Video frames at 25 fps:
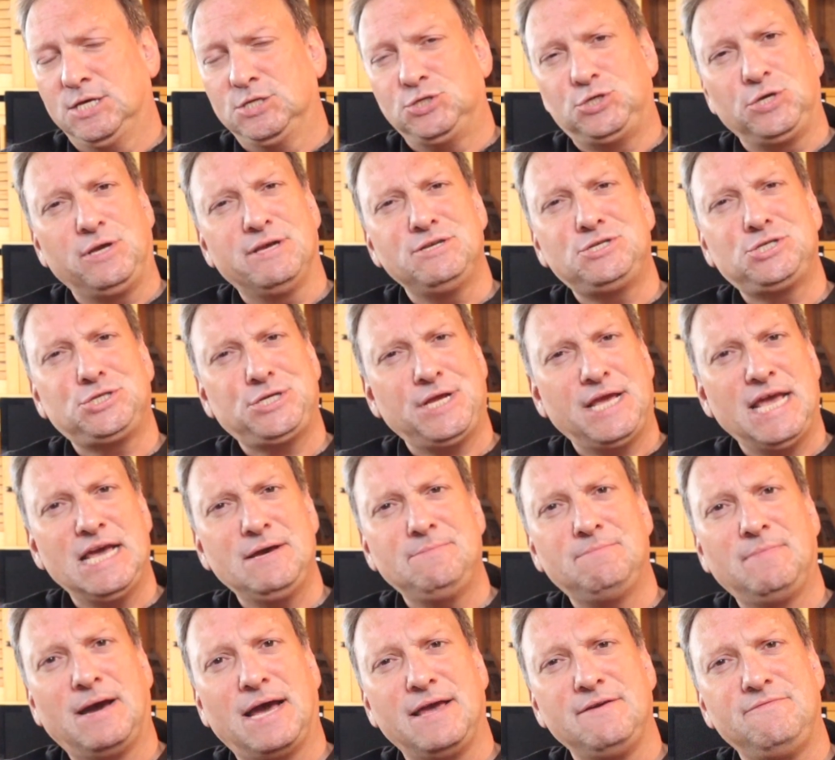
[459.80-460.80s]
Do you
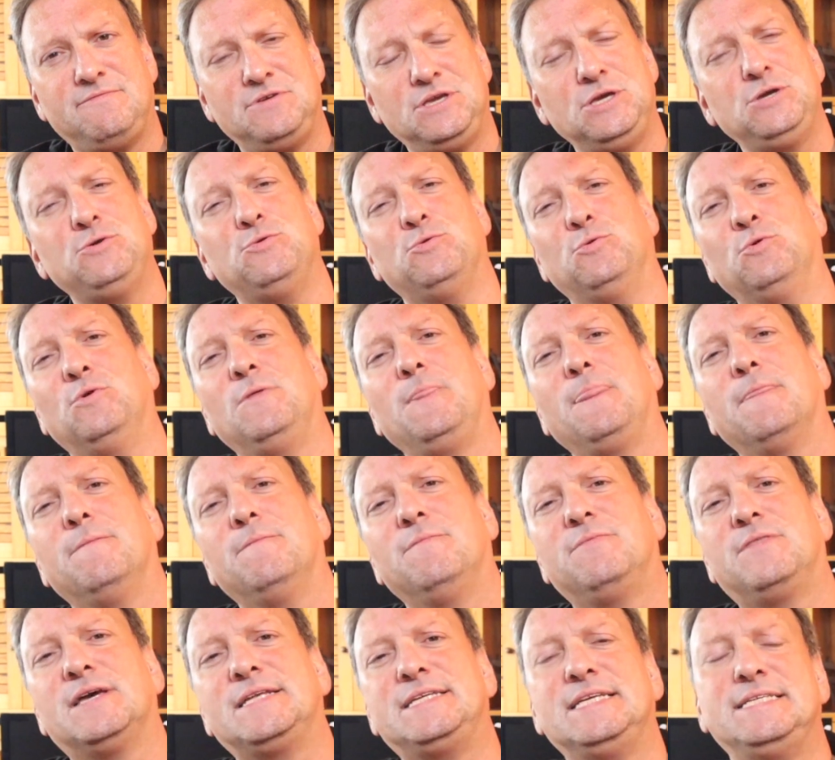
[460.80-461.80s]
share my view
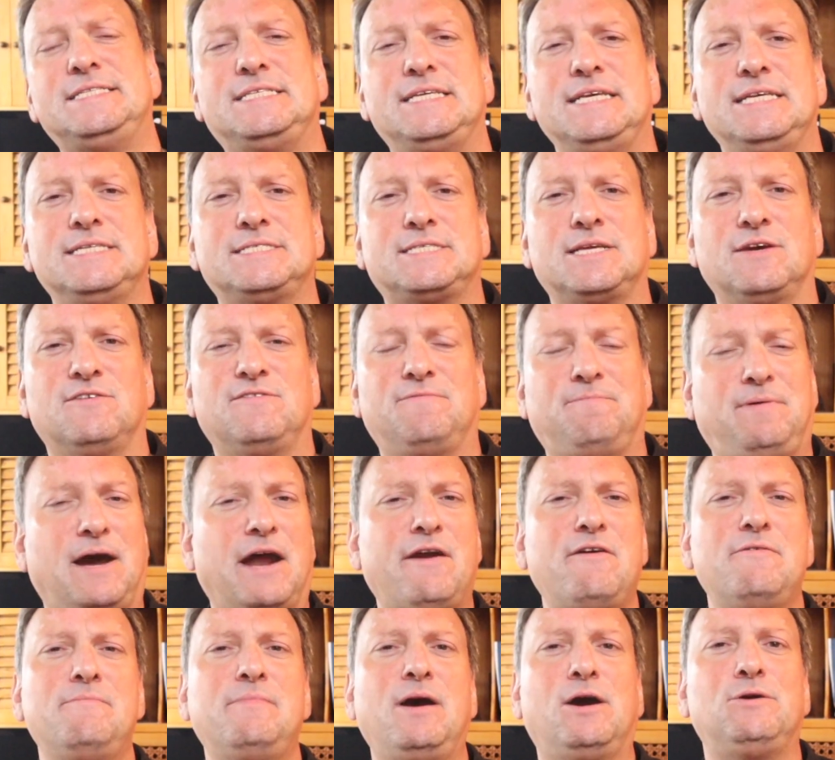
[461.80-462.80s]
that it is of
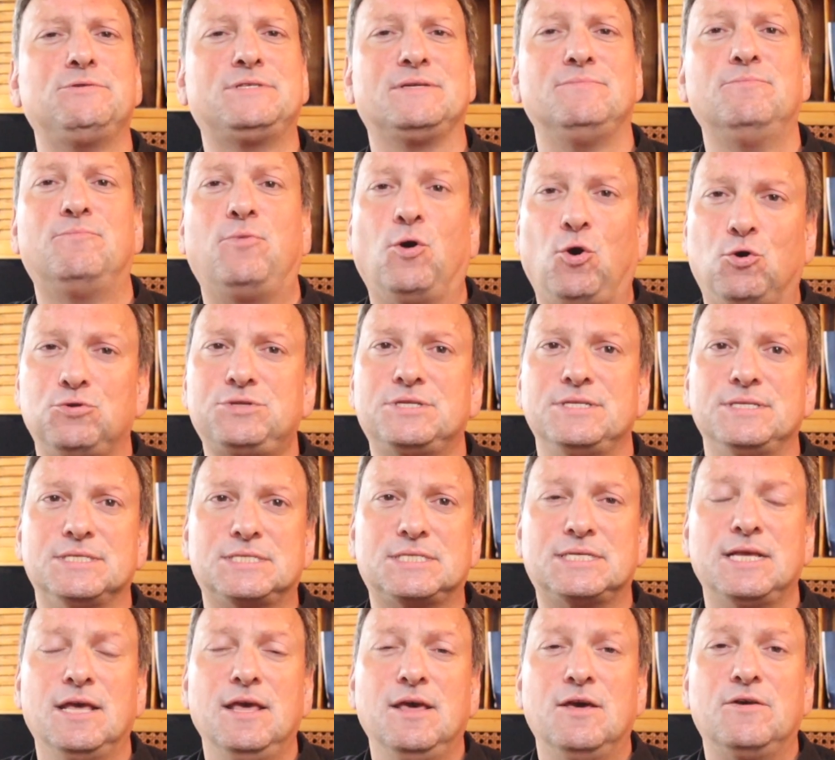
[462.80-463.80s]
paramount
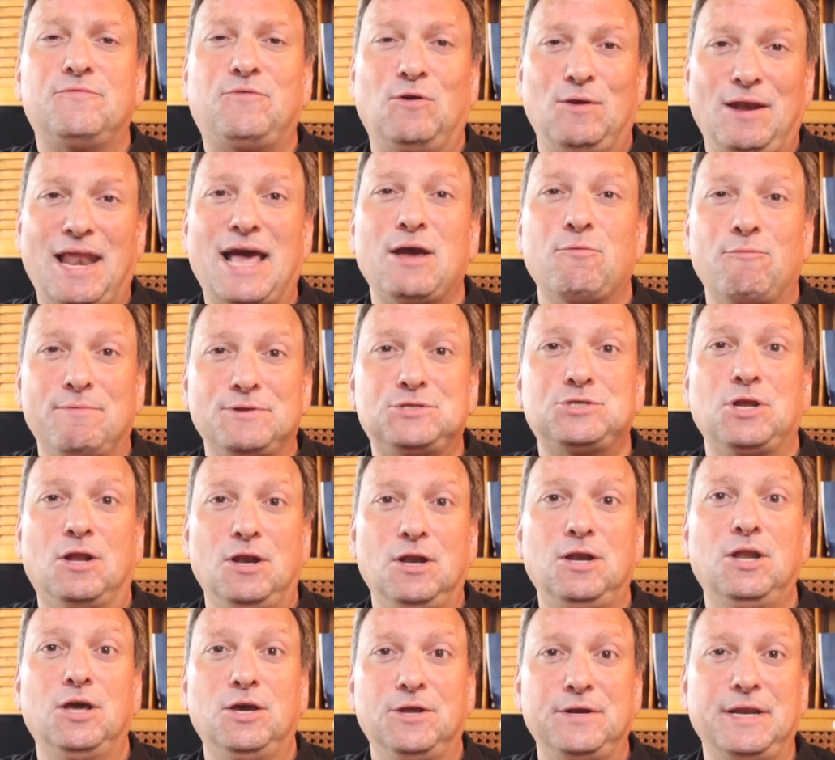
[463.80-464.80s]
importance for language
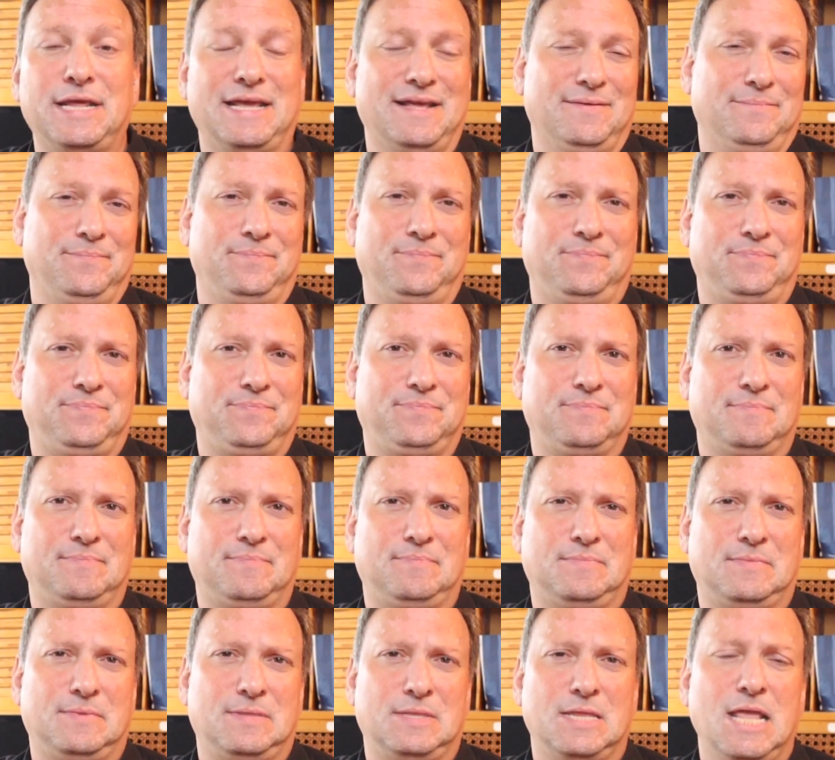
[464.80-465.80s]
learning?
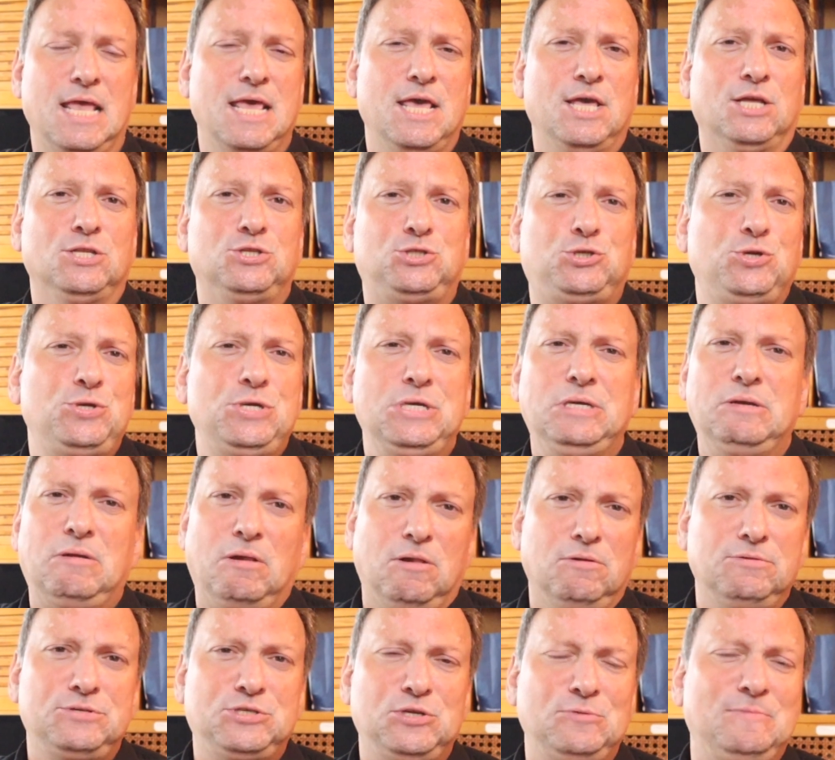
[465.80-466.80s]
Do you
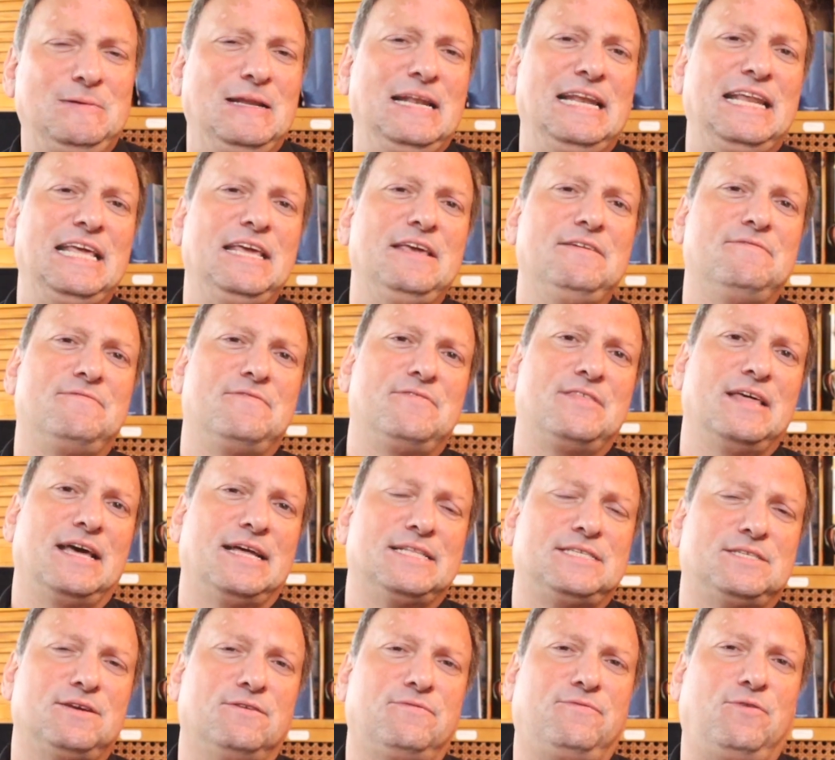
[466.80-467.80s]
also believe
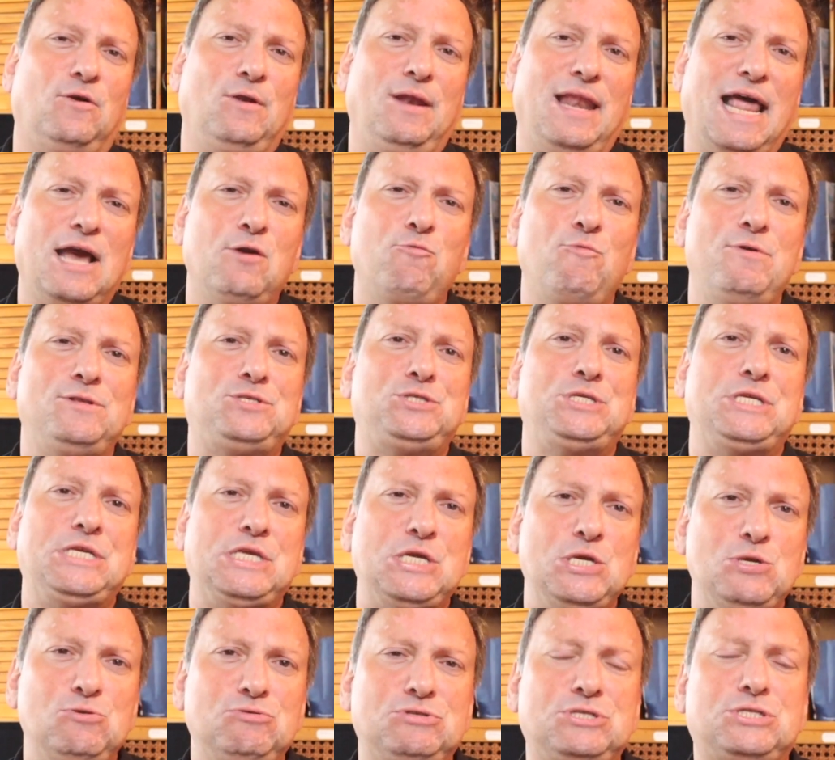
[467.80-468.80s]
that for language
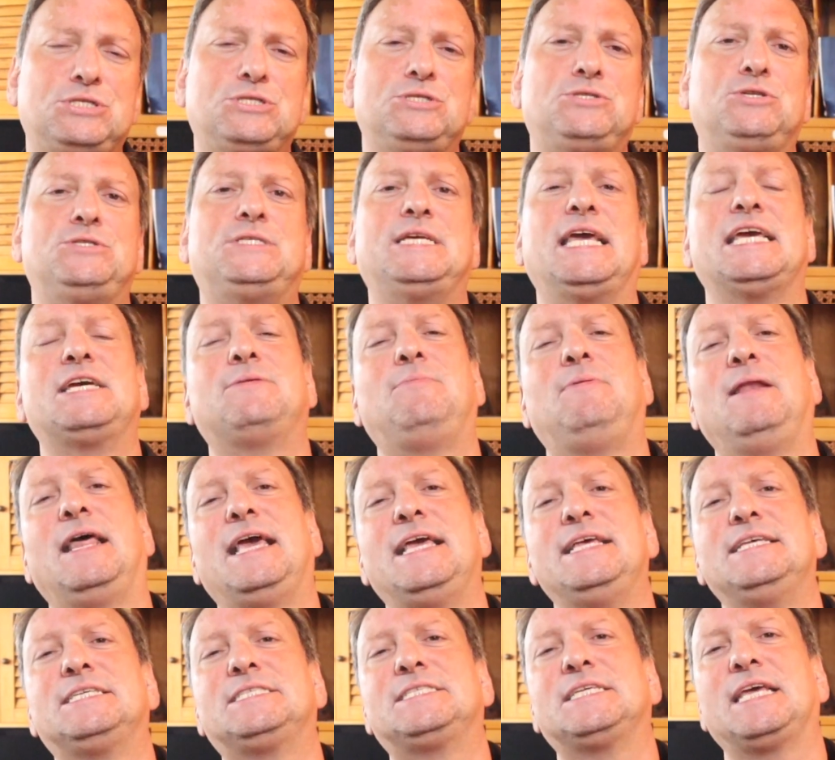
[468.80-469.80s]
use to take
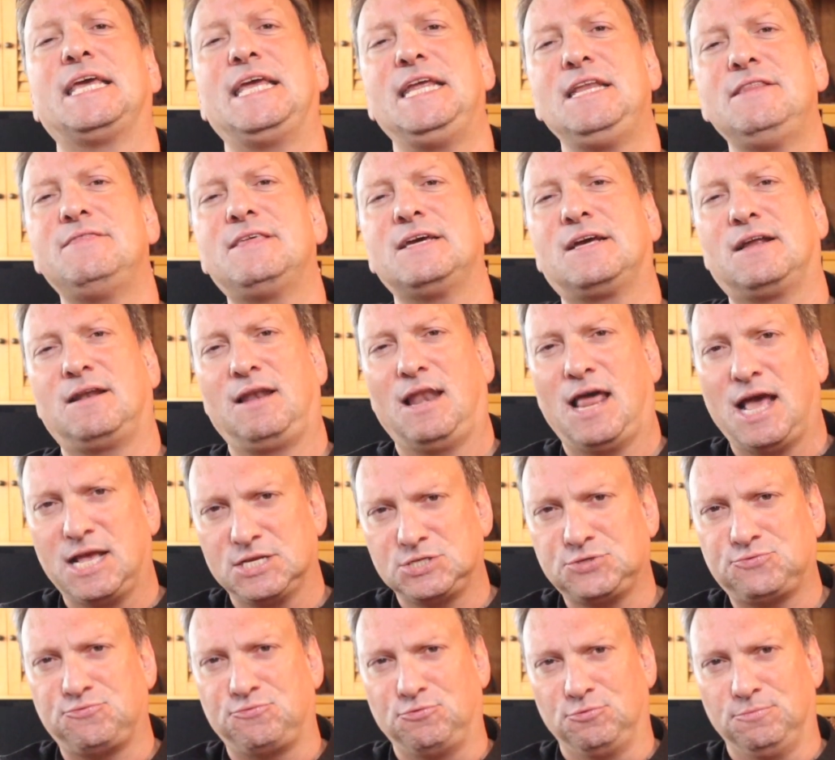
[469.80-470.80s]
place in the
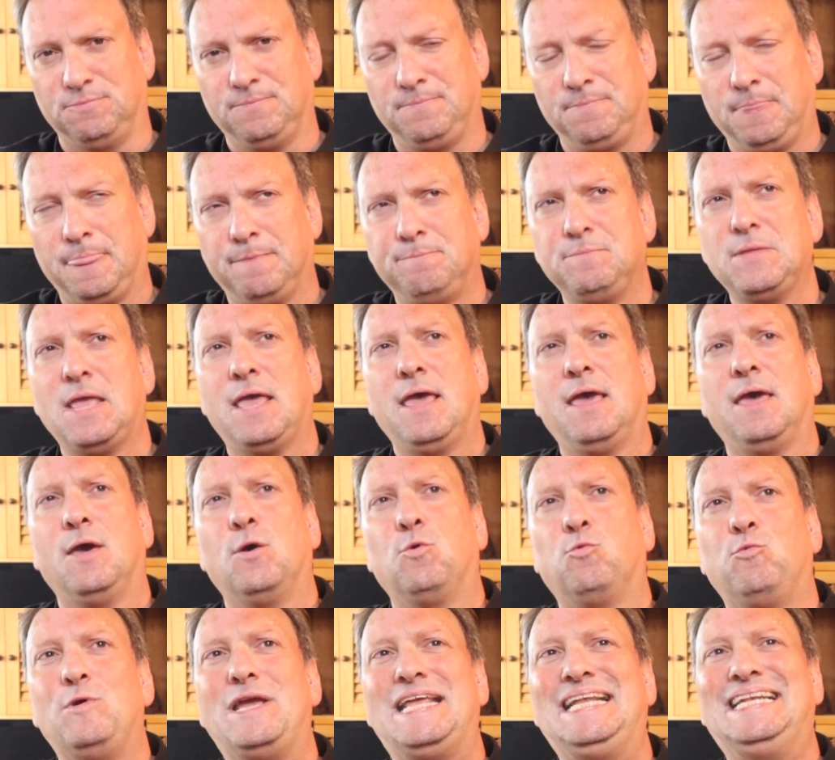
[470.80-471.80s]
classroom,
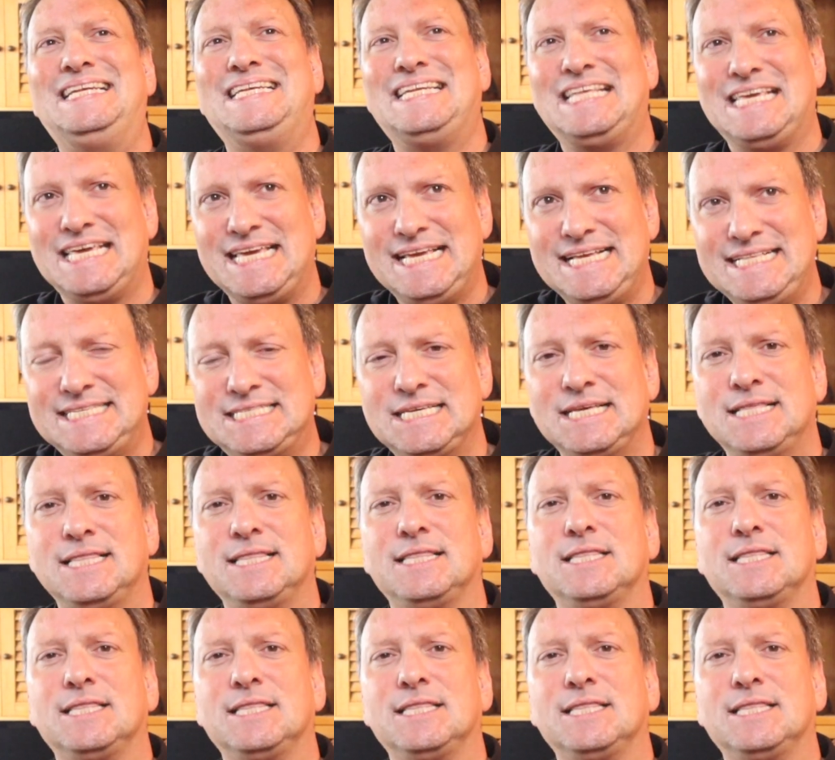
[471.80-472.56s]
we need